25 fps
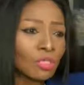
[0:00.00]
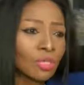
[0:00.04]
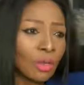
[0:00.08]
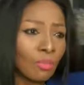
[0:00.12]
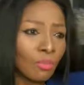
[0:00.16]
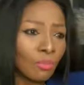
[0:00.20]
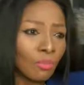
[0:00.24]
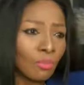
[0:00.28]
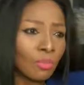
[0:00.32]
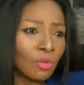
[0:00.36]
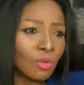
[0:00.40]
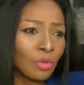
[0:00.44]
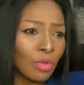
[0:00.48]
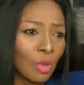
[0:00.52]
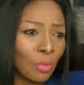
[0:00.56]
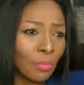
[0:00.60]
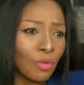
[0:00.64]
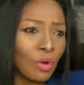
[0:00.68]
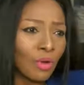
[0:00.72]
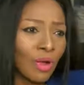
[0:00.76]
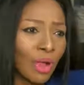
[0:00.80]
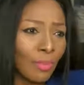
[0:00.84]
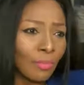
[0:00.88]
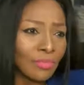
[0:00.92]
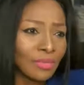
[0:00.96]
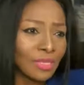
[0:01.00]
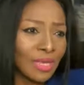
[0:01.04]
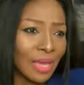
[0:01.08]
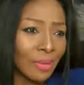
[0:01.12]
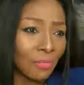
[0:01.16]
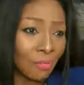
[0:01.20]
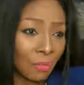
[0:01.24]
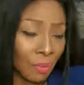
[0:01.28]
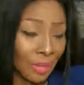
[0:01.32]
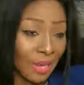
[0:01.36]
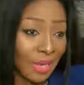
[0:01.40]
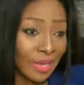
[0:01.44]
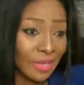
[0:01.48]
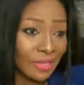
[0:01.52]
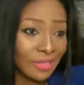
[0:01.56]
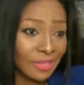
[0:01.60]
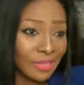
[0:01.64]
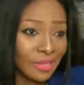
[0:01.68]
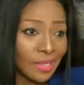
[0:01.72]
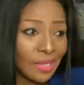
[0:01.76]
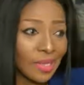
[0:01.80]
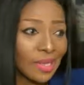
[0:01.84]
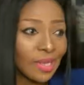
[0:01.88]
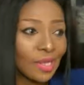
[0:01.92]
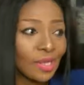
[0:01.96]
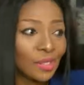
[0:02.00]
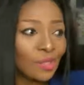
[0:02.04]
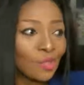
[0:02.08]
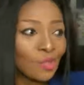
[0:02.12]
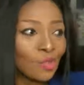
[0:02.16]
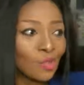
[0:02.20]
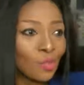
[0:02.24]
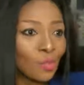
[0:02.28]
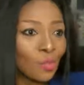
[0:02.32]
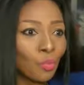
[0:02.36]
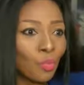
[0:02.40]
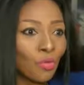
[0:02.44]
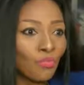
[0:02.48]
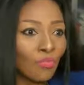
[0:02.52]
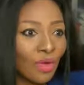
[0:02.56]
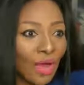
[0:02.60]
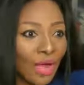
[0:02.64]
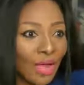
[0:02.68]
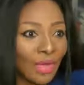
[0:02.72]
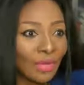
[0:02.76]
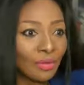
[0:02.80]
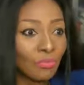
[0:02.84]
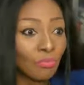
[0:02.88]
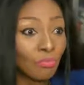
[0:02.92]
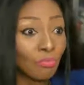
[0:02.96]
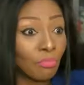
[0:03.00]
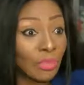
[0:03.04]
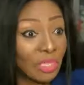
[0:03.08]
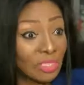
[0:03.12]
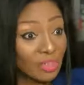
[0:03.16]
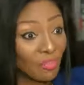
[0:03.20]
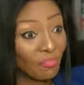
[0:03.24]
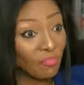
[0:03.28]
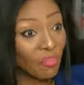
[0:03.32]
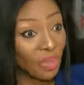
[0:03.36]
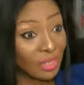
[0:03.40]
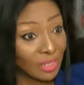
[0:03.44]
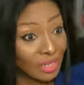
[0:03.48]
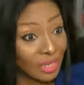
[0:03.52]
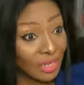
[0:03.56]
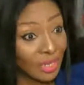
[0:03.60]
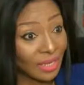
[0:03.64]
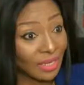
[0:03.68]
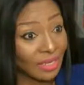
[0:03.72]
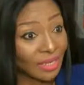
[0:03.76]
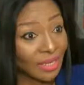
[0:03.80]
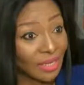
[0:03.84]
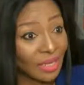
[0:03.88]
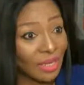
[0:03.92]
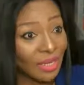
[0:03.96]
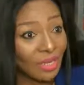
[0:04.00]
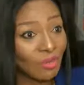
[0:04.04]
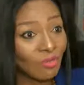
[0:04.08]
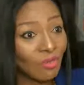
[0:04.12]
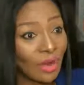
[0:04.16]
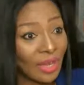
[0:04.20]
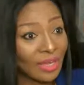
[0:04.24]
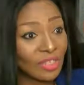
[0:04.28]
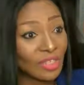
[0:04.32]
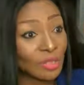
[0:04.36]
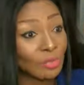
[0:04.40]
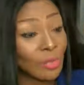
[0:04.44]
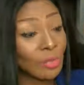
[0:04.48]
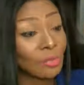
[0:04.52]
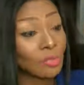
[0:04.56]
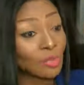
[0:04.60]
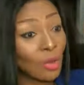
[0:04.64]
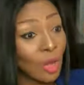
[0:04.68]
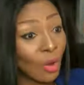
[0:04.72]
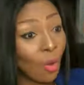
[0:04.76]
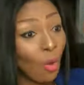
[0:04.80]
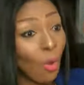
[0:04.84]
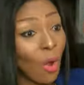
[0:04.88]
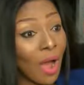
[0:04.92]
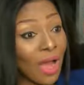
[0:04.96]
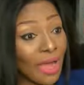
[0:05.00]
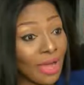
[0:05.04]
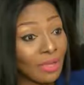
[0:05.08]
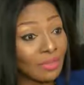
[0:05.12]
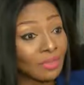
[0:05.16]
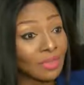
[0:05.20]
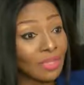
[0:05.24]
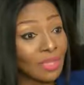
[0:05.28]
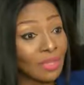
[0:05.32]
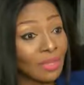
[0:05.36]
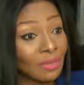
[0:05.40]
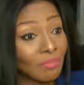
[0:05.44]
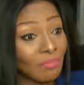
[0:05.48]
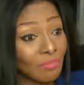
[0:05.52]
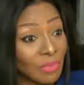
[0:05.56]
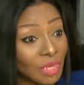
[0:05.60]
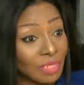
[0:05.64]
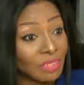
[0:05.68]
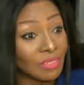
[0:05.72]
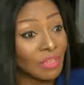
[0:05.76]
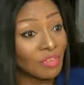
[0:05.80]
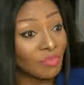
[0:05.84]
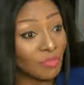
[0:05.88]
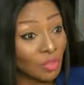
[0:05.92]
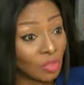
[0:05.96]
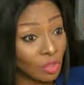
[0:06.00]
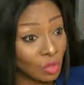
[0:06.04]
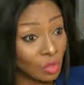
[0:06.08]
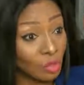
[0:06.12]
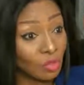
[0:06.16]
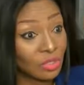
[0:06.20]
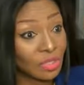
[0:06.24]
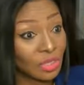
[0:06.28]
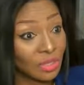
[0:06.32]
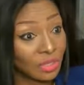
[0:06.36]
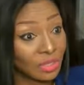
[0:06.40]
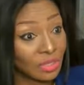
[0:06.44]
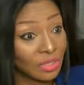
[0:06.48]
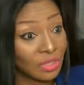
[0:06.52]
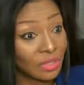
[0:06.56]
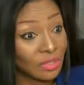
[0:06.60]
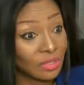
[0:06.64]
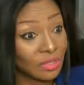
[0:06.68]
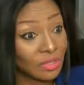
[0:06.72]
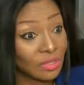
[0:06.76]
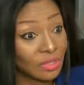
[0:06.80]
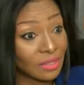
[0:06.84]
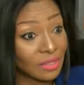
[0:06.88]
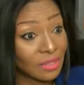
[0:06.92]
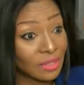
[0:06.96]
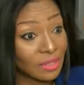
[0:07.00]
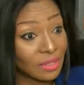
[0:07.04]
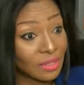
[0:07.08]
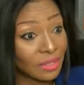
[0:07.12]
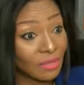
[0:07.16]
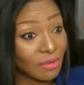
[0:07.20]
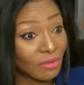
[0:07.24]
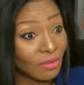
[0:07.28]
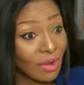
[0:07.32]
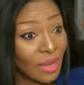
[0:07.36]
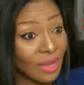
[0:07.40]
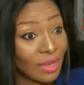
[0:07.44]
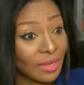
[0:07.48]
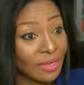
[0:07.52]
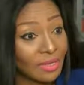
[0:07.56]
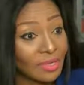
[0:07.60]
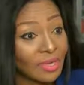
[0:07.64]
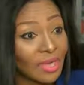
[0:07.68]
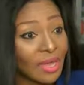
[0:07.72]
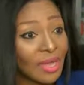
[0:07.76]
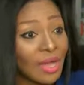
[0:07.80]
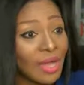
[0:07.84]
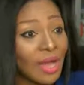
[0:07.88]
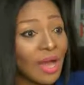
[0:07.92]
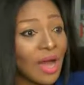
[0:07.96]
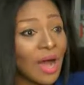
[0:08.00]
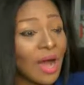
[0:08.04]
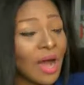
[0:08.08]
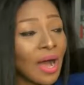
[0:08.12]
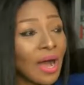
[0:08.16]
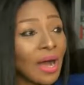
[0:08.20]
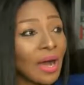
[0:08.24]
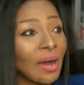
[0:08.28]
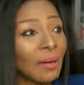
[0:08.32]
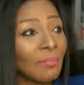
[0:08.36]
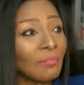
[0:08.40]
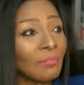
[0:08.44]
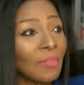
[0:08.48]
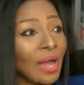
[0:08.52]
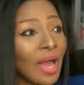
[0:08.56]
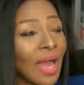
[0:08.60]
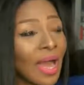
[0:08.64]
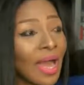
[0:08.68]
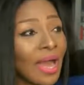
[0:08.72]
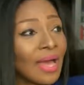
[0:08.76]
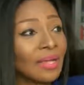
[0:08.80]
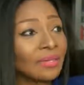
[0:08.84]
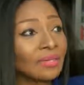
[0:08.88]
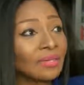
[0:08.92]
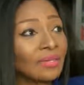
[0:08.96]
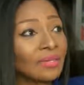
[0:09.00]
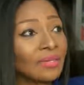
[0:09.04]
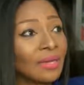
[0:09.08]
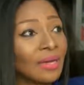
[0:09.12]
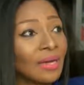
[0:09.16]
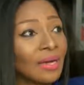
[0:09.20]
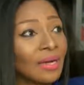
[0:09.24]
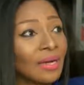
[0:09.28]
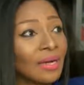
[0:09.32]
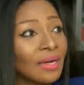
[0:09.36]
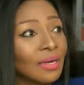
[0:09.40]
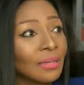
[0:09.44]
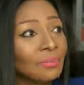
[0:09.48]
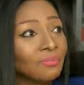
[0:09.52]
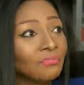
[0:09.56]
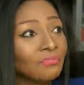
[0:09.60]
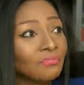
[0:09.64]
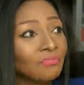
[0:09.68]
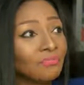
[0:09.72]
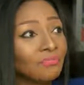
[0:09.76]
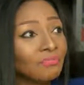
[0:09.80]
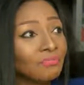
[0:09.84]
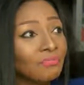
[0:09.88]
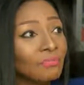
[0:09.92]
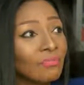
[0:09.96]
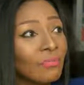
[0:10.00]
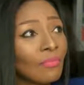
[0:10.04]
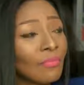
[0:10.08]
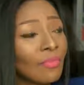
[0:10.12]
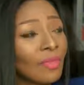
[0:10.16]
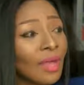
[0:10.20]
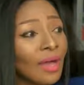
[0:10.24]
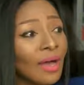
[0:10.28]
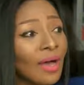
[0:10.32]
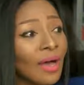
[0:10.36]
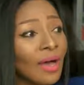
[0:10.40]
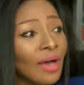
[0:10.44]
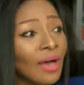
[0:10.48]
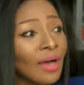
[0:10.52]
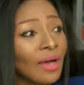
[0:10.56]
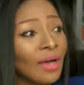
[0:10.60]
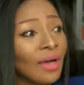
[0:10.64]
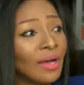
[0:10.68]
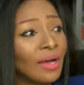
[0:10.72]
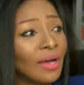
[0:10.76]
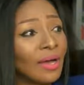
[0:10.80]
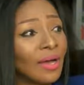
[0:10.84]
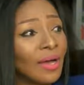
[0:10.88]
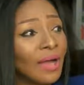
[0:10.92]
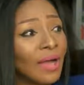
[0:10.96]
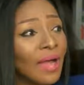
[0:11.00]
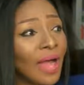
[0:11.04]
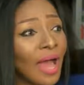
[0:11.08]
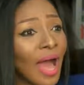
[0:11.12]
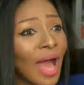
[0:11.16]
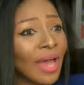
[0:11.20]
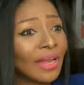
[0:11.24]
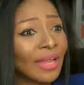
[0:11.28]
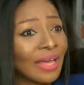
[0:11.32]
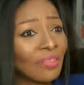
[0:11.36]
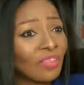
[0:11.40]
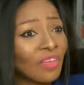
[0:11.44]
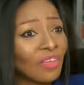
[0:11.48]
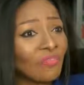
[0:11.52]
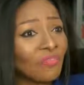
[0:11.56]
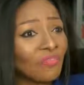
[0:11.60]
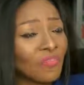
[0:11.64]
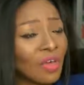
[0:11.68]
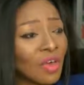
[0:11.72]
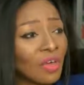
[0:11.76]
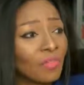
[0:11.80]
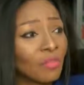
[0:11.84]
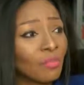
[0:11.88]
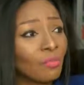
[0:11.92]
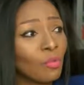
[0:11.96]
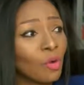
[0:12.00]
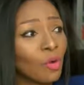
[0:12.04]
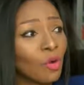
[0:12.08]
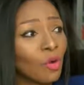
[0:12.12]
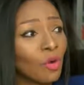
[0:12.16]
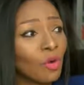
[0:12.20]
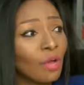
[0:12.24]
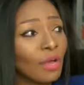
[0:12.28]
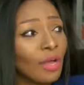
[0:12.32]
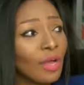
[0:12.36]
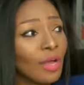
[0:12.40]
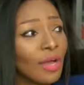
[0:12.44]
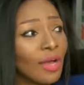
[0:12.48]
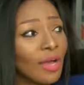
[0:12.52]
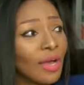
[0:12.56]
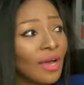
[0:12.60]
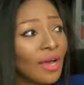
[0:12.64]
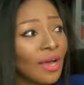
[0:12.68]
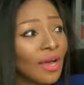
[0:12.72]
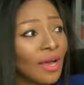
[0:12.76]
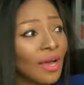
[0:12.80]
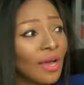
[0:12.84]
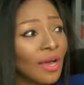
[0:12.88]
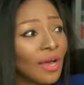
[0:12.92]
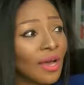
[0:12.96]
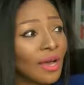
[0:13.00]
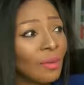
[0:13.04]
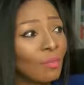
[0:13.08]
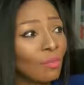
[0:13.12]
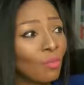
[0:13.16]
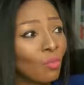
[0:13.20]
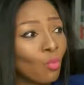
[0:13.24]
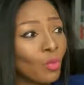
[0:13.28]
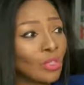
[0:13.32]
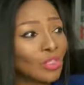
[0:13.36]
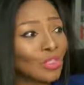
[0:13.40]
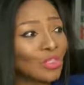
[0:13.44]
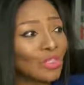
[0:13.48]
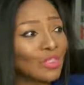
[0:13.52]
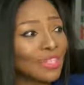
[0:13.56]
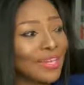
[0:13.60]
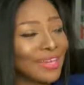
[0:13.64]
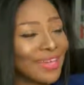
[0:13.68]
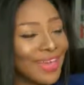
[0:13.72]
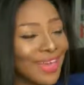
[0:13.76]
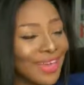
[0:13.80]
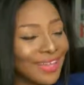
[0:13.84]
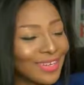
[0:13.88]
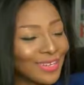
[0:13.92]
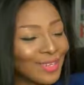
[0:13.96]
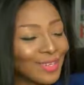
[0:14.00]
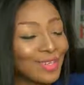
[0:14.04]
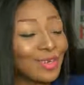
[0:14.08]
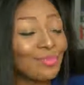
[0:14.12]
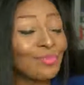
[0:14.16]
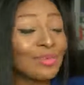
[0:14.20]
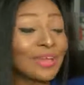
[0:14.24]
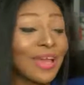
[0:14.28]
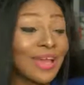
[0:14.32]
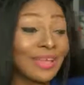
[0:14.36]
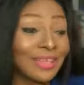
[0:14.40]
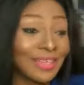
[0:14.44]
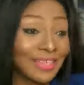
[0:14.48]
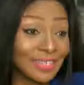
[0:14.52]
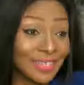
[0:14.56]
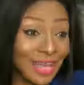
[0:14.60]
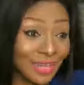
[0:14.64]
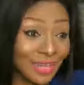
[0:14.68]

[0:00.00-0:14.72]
or some, programs in place to provide meter funding, right, to be able to acquire the meters for the utilities, right? And I think furthermore, which again, CBN